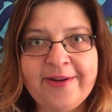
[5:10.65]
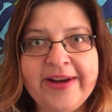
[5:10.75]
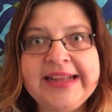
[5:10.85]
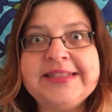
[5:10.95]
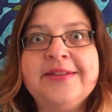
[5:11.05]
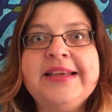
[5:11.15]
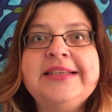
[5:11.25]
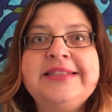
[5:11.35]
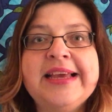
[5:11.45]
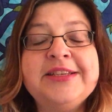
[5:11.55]
Right? So
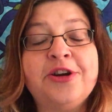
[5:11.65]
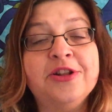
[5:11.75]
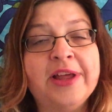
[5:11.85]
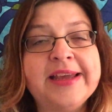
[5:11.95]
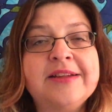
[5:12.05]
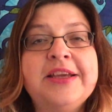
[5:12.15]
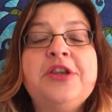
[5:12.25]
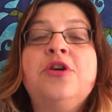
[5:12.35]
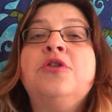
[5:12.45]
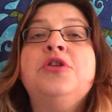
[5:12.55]
these things are likely
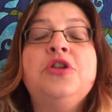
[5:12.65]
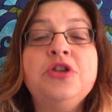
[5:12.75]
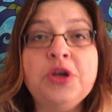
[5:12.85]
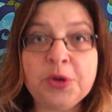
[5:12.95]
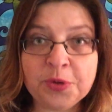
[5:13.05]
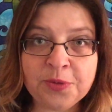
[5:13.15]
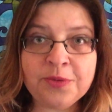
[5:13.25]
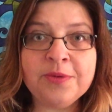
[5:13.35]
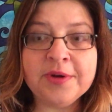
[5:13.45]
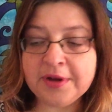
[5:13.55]
not
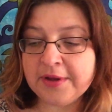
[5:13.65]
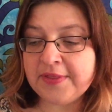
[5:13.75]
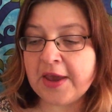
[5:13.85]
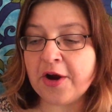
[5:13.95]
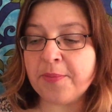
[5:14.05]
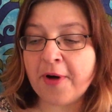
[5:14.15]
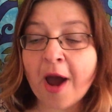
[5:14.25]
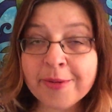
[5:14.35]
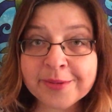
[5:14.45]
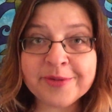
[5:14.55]
new. They are
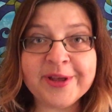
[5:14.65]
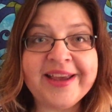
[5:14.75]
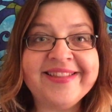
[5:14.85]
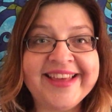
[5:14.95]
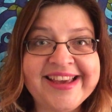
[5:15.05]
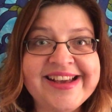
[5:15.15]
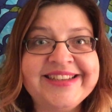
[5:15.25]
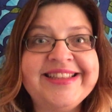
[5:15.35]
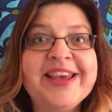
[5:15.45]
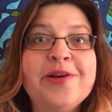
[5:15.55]
probably
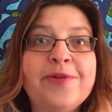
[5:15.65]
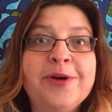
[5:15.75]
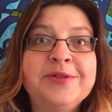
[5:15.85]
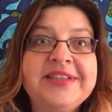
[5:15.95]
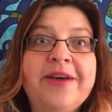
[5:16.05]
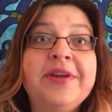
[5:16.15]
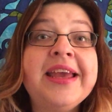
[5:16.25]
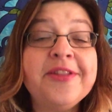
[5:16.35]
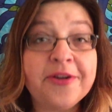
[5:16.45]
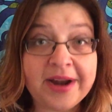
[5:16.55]
things that you wrote down
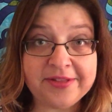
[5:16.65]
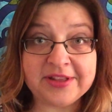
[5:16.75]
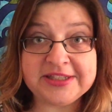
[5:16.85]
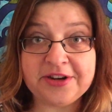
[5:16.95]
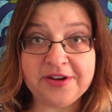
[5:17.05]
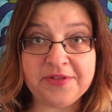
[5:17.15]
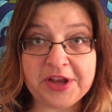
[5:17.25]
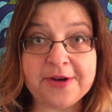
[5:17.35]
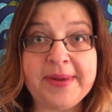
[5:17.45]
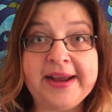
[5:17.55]
either at the start of the
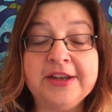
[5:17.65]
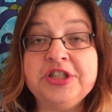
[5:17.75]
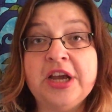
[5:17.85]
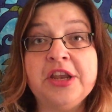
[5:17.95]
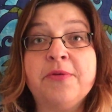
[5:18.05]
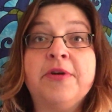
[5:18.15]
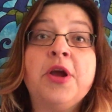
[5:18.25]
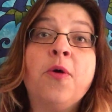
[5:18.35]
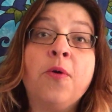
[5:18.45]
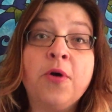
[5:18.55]
year back in
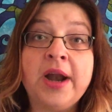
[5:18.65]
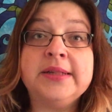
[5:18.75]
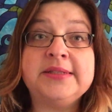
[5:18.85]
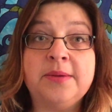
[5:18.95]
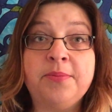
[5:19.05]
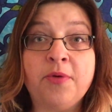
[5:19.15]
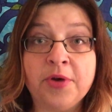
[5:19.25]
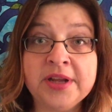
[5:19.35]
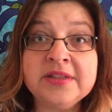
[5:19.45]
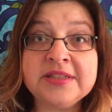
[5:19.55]
January or at some
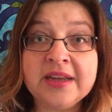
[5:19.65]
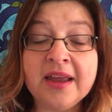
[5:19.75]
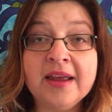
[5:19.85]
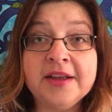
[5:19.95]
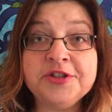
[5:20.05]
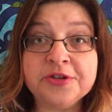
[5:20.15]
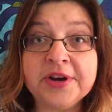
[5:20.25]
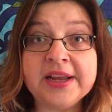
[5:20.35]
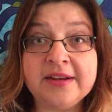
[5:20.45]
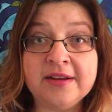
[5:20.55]
point
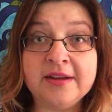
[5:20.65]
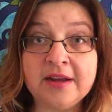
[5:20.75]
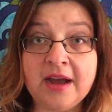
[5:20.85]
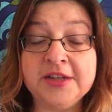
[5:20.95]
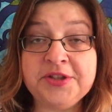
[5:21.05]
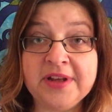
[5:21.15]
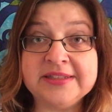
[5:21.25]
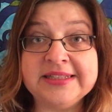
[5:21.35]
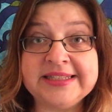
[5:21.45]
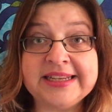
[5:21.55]
during
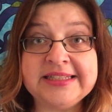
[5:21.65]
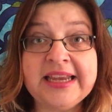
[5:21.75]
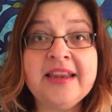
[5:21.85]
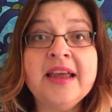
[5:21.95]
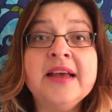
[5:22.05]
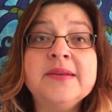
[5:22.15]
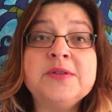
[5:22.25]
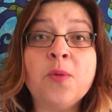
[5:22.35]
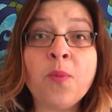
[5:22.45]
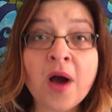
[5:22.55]
2016.
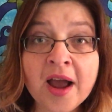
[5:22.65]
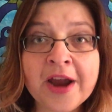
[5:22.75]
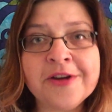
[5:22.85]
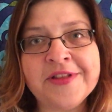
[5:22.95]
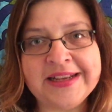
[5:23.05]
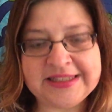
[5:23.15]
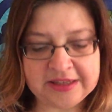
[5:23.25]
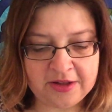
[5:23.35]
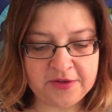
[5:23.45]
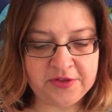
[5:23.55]
So why are they
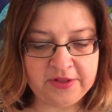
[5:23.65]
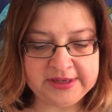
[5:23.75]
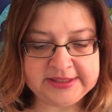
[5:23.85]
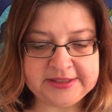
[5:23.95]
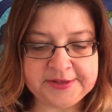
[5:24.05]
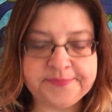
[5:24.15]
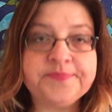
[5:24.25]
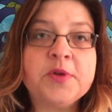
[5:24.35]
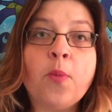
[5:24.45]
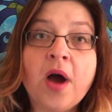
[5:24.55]
still on the list?
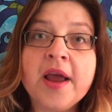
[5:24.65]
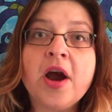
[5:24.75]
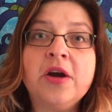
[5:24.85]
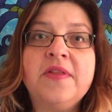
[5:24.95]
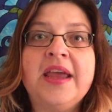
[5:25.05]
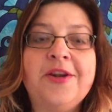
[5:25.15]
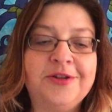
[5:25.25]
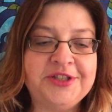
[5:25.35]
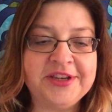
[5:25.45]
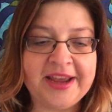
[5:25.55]
Why are they
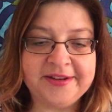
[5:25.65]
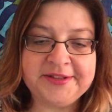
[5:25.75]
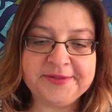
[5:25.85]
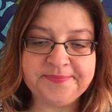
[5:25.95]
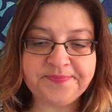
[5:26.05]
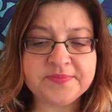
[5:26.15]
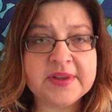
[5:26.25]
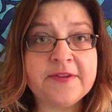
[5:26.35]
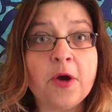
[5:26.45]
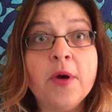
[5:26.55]
not done yet?
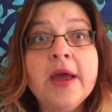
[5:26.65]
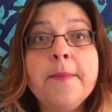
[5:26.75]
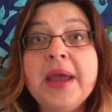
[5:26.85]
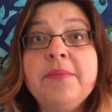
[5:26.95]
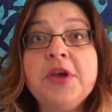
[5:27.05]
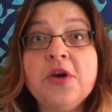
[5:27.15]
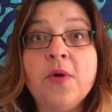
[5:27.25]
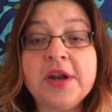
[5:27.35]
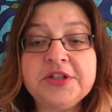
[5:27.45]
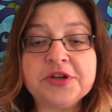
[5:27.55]
So maybe you
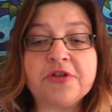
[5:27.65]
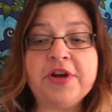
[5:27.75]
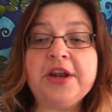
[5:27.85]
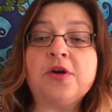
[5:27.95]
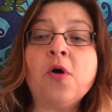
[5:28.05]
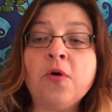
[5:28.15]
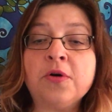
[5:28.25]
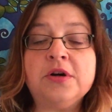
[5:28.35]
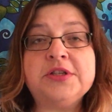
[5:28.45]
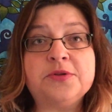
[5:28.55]
wanted to create a
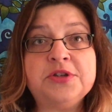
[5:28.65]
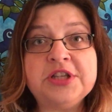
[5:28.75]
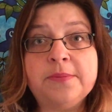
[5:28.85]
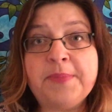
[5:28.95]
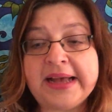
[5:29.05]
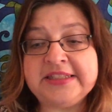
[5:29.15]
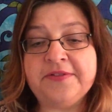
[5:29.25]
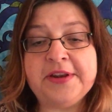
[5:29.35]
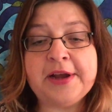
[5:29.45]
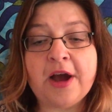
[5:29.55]
course or some passive
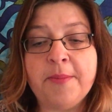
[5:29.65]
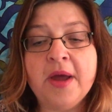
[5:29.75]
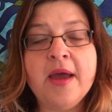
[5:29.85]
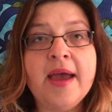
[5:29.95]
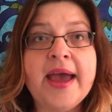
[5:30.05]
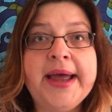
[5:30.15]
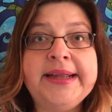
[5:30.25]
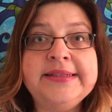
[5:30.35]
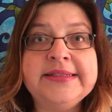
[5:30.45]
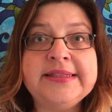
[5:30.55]
income,
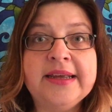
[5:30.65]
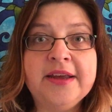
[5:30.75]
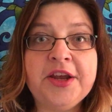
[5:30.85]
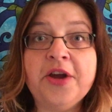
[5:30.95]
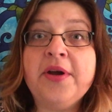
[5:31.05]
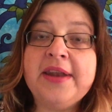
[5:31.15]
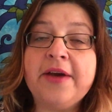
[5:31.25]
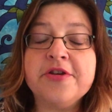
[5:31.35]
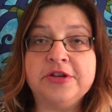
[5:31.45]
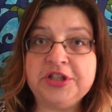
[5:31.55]
and and now
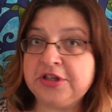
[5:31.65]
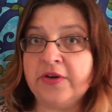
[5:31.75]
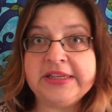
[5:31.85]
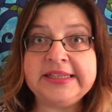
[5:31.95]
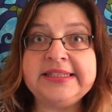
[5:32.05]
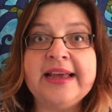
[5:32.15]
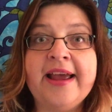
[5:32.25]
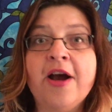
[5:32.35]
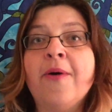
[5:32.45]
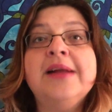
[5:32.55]
you're just going to
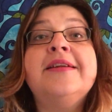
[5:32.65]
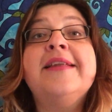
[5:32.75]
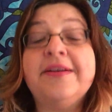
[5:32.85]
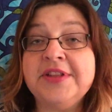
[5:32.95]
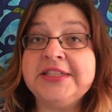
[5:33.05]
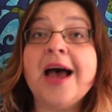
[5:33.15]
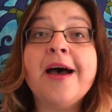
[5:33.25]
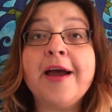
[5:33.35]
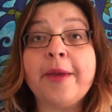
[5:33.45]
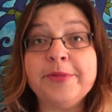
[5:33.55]
say, oh, I didn't have the
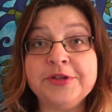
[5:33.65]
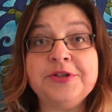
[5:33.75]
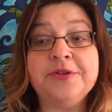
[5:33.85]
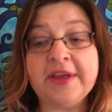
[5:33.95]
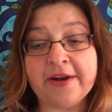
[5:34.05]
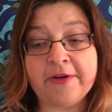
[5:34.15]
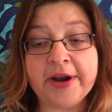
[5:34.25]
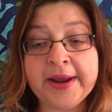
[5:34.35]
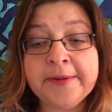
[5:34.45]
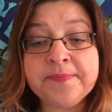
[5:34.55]
time to do that,
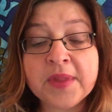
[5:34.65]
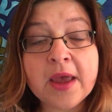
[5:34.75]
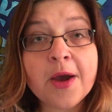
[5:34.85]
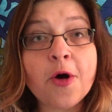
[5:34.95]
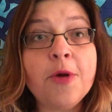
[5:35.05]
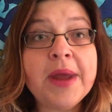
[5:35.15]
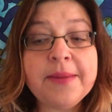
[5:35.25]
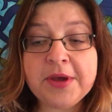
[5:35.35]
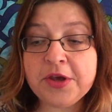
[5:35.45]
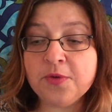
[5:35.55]
right? Or
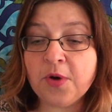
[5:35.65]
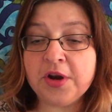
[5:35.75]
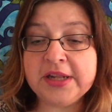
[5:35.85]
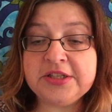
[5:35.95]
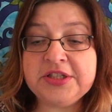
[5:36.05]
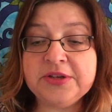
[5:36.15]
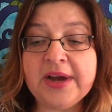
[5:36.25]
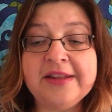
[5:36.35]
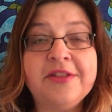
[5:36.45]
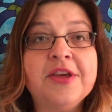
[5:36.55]
maybe you wanted to
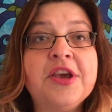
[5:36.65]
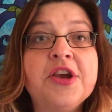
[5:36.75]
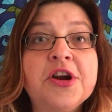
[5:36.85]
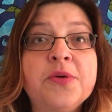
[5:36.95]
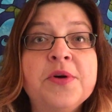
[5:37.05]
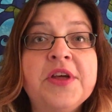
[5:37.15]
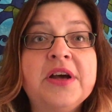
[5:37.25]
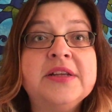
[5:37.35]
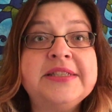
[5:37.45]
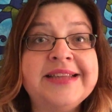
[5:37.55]
end the year with
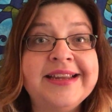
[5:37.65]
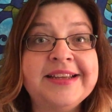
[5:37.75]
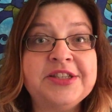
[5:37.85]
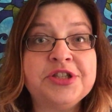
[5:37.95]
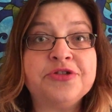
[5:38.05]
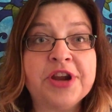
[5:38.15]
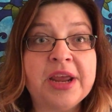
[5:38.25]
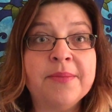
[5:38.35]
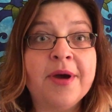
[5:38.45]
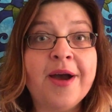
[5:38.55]
a steady
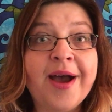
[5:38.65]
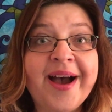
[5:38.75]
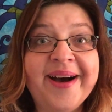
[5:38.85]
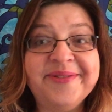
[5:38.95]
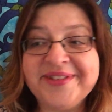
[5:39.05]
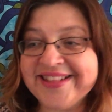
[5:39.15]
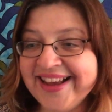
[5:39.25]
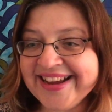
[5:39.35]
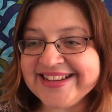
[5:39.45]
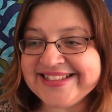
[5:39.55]
stream of
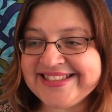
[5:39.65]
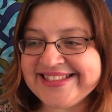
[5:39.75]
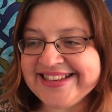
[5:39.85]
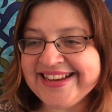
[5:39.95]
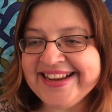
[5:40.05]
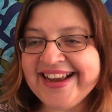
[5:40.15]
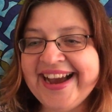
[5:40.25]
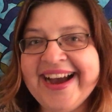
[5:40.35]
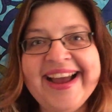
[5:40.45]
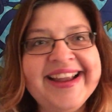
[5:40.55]
clients,
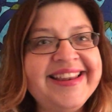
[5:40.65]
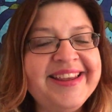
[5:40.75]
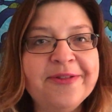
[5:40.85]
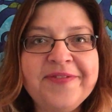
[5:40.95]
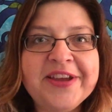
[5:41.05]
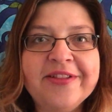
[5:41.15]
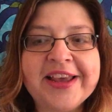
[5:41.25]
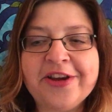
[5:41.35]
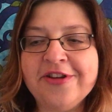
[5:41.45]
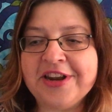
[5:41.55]
and you feel
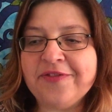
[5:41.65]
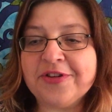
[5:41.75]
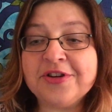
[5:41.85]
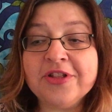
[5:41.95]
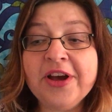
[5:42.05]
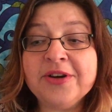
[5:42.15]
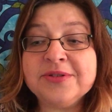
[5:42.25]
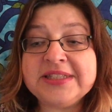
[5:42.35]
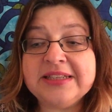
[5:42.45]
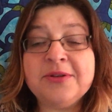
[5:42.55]
like you're not even
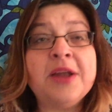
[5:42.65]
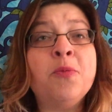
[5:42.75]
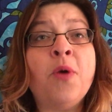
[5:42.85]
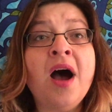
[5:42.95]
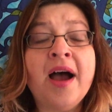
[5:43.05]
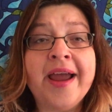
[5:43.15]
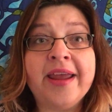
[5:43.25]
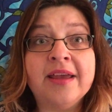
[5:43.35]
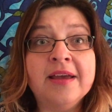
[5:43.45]
close. And why?